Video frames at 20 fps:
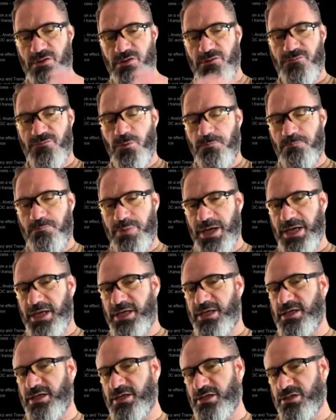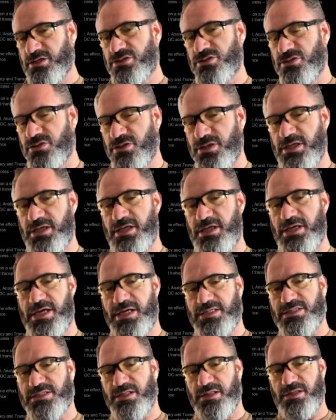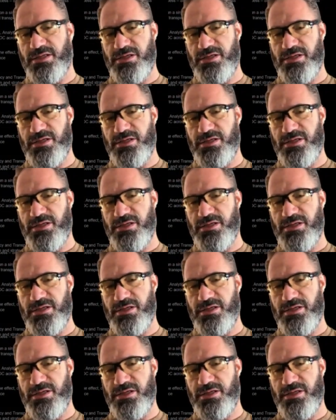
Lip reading: fall back into the Excel